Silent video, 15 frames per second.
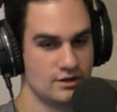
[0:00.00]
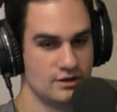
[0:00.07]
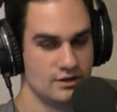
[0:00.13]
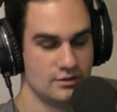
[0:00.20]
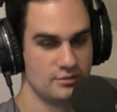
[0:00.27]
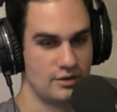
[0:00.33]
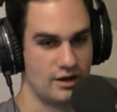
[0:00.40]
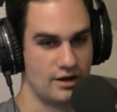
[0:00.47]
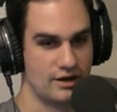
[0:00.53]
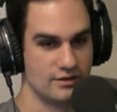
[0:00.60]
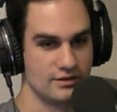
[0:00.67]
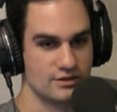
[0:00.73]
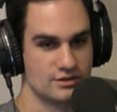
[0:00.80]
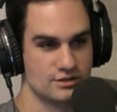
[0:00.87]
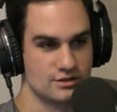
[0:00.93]
but at
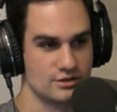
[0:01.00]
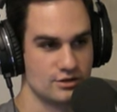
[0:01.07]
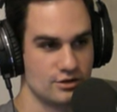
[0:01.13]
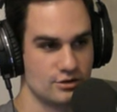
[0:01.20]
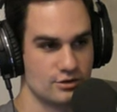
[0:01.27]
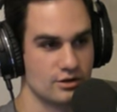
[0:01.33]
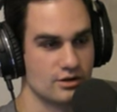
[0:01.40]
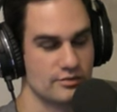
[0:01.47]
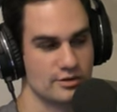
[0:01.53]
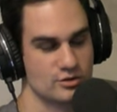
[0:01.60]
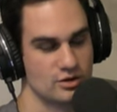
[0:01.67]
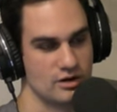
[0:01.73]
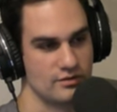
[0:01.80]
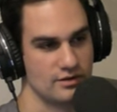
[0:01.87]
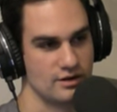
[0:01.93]
least you know you're not going to be
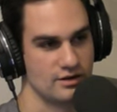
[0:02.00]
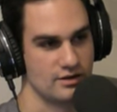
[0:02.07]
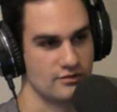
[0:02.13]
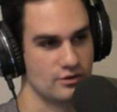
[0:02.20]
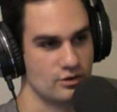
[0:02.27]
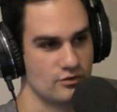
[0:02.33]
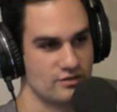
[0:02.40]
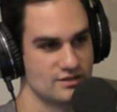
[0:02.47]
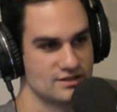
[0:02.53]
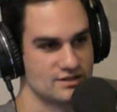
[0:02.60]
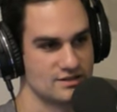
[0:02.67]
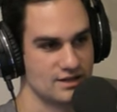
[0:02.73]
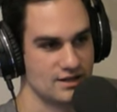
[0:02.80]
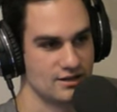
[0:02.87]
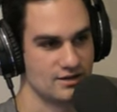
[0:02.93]
driving heaving over the
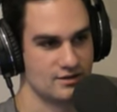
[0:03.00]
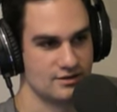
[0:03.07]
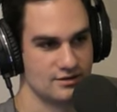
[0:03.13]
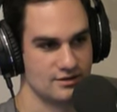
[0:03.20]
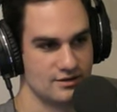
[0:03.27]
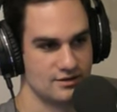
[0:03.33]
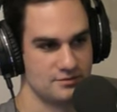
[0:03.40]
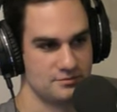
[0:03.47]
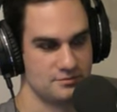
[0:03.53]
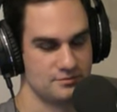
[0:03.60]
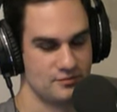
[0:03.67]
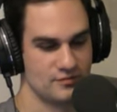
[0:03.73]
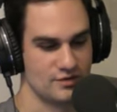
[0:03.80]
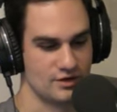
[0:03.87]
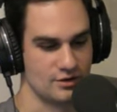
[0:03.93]
sink. Um, right.
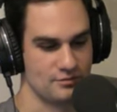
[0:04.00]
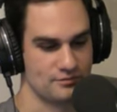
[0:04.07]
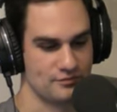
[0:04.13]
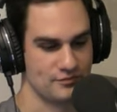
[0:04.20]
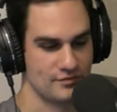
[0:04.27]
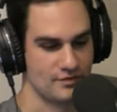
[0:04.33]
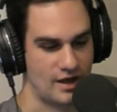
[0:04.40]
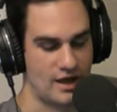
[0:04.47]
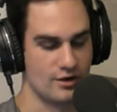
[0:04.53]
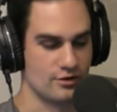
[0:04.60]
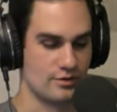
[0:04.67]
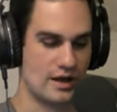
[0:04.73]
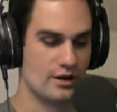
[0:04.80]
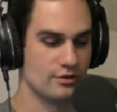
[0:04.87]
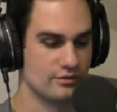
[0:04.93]
So I don't know.
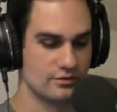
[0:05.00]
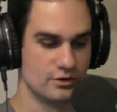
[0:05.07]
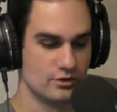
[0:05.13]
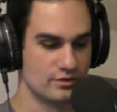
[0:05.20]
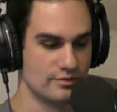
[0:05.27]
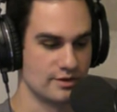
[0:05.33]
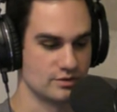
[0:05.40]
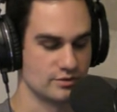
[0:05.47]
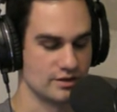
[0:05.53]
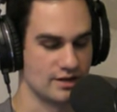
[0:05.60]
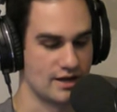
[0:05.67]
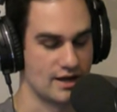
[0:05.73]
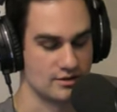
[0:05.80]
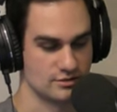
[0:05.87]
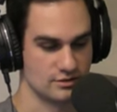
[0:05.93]
I don't even know the best way to
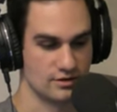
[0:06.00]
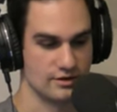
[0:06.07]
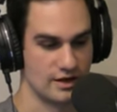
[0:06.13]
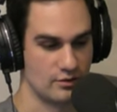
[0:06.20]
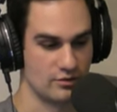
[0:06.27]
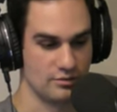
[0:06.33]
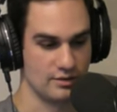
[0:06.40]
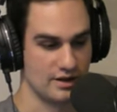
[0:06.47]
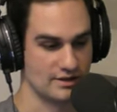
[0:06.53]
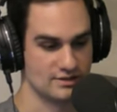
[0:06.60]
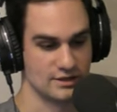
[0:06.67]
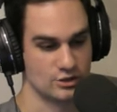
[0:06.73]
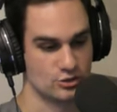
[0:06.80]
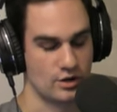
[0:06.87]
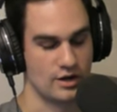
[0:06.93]
counsel on that would be. I'd say
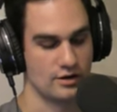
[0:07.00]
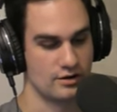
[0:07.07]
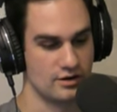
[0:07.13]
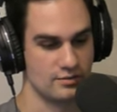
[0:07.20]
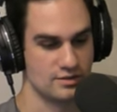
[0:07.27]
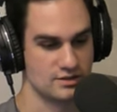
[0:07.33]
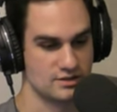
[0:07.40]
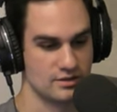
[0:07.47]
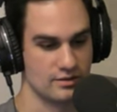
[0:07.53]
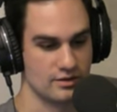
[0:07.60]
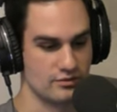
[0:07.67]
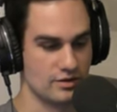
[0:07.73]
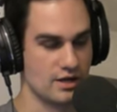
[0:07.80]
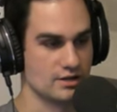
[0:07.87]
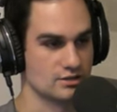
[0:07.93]
try it on an empty stomach. If
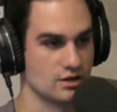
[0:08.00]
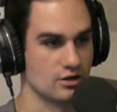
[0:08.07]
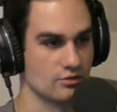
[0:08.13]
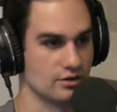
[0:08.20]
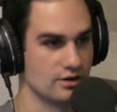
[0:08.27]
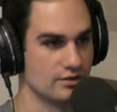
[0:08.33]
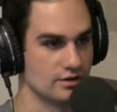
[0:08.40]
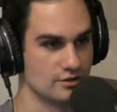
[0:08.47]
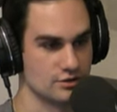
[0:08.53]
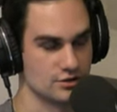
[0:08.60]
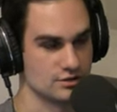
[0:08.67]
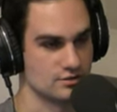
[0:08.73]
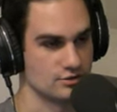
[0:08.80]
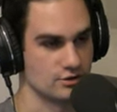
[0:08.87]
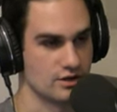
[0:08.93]
you can't tolerate it, then
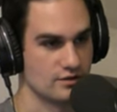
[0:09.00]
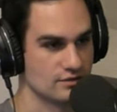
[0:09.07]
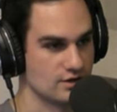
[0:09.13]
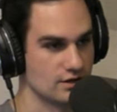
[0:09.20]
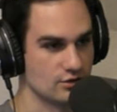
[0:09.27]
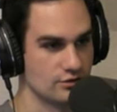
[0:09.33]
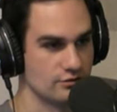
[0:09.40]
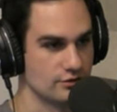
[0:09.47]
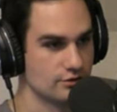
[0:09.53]
just you're gonna have to take a little food.